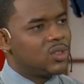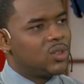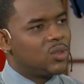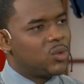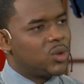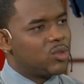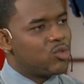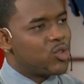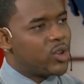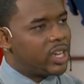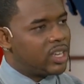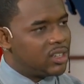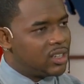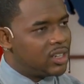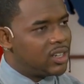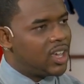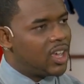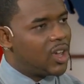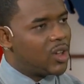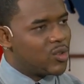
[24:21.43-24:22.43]
would
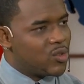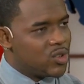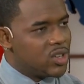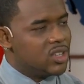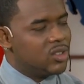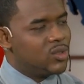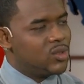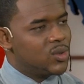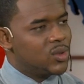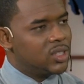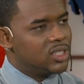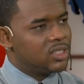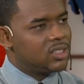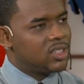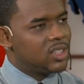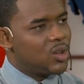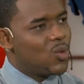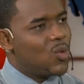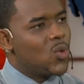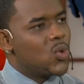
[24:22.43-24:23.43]
readily agree to is
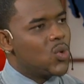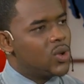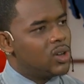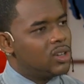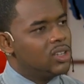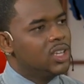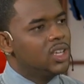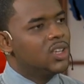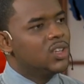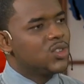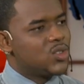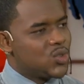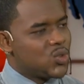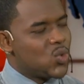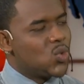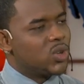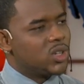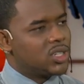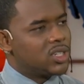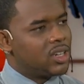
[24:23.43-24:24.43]
the whole
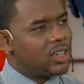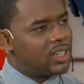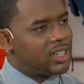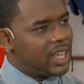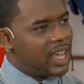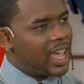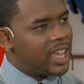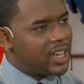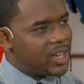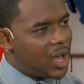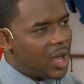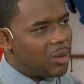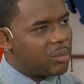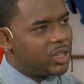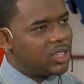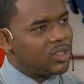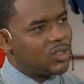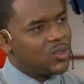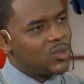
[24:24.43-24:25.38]
social dynamic.